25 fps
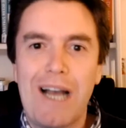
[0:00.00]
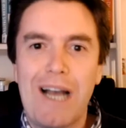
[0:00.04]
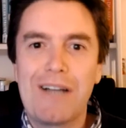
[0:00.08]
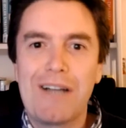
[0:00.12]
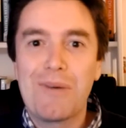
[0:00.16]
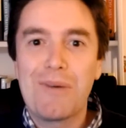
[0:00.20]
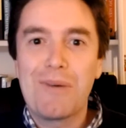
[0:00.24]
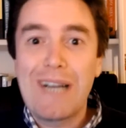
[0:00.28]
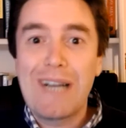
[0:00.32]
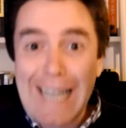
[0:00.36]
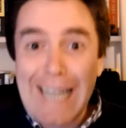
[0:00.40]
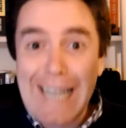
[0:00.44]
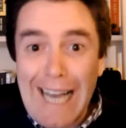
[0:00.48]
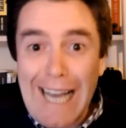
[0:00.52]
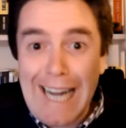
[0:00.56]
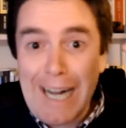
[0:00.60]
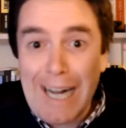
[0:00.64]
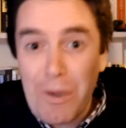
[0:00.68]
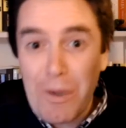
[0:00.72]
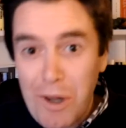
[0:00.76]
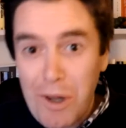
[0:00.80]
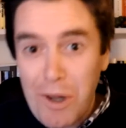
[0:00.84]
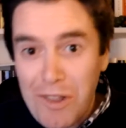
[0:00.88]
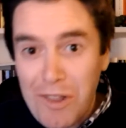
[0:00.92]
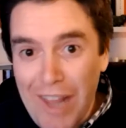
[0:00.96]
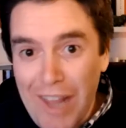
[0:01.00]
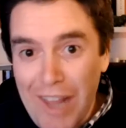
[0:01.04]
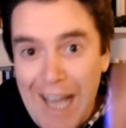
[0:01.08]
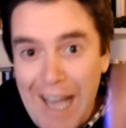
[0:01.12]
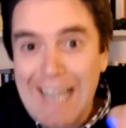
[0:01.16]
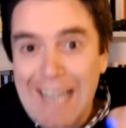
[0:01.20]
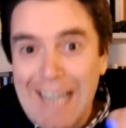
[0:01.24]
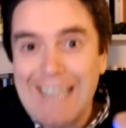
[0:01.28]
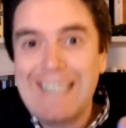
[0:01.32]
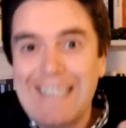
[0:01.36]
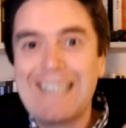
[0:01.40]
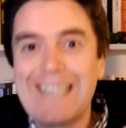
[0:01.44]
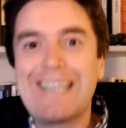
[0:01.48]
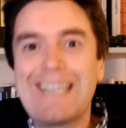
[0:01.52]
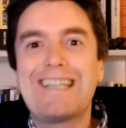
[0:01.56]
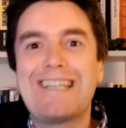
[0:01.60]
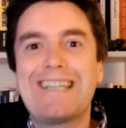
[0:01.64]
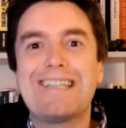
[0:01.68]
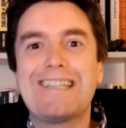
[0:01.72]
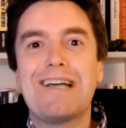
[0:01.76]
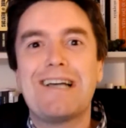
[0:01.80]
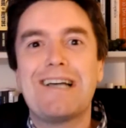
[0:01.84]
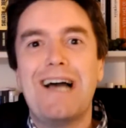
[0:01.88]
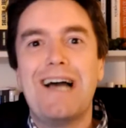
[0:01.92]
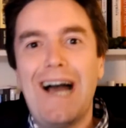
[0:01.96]
How do I get at what they
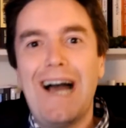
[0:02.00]
need